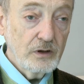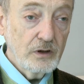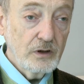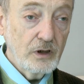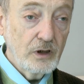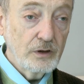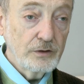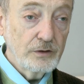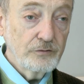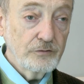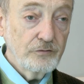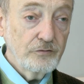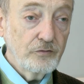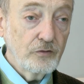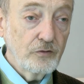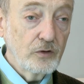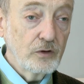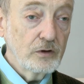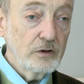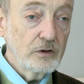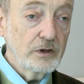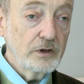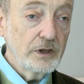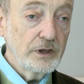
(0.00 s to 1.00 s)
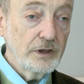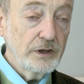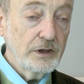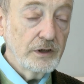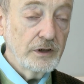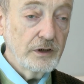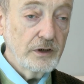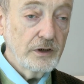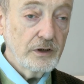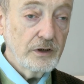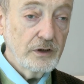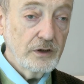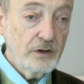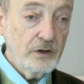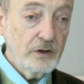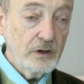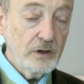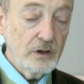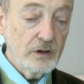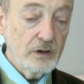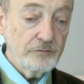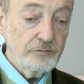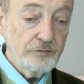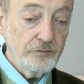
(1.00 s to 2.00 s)
unfolding
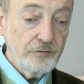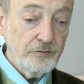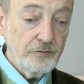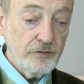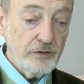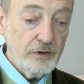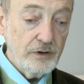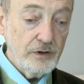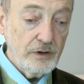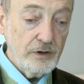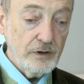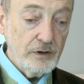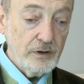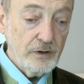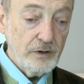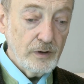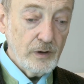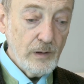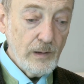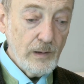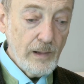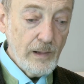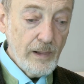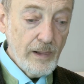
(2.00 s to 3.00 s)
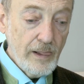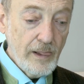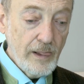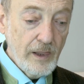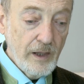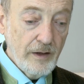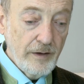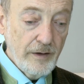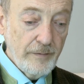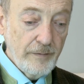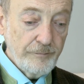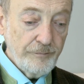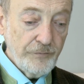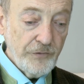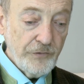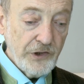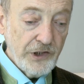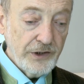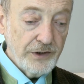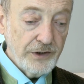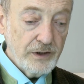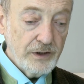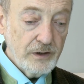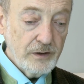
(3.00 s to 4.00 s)
of uh,
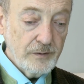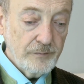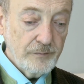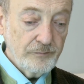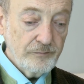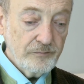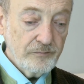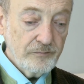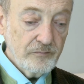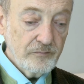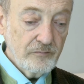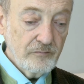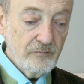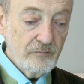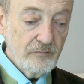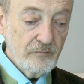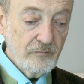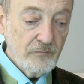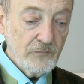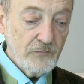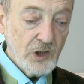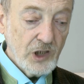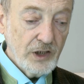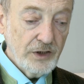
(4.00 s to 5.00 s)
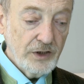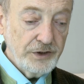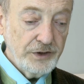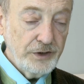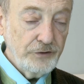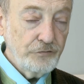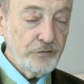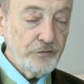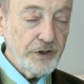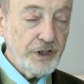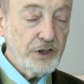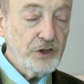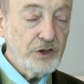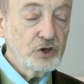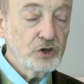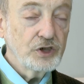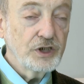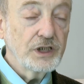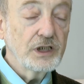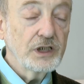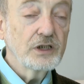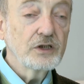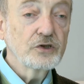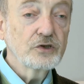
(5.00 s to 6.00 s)
the
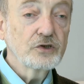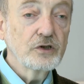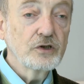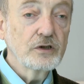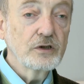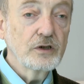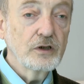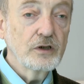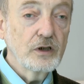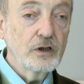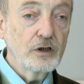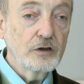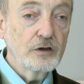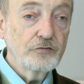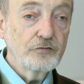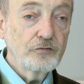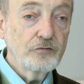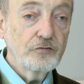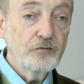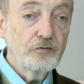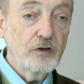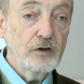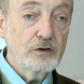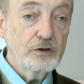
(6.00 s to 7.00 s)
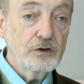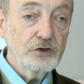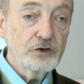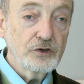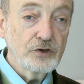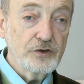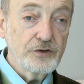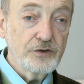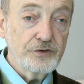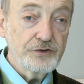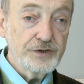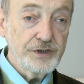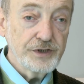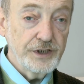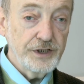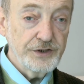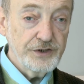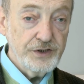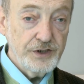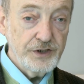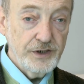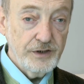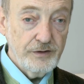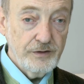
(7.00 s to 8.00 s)
differentiation of functions
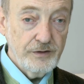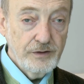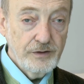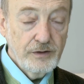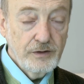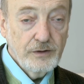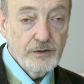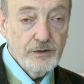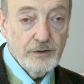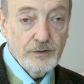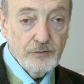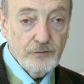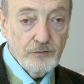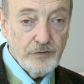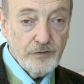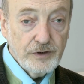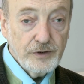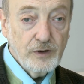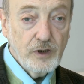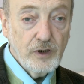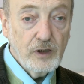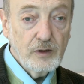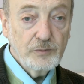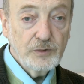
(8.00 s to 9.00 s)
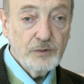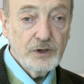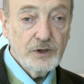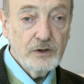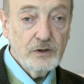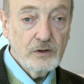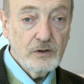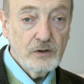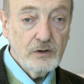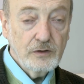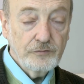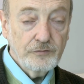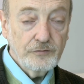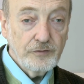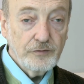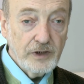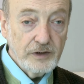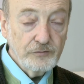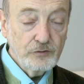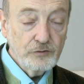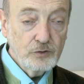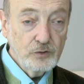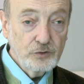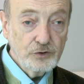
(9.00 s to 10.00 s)
as a phenomena of
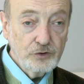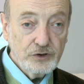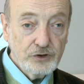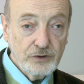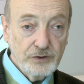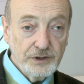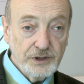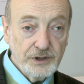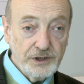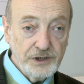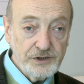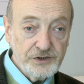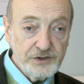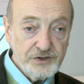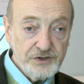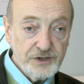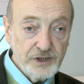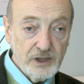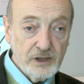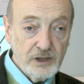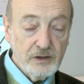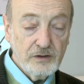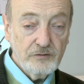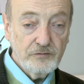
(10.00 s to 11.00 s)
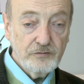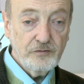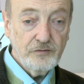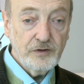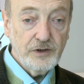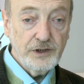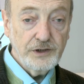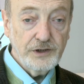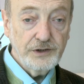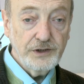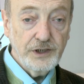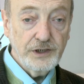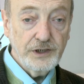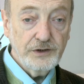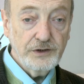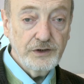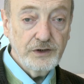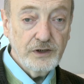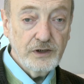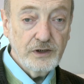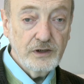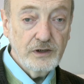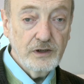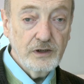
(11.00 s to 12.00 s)
evolution itself, that
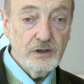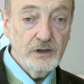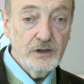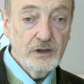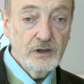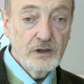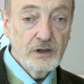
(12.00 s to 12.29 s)
uh,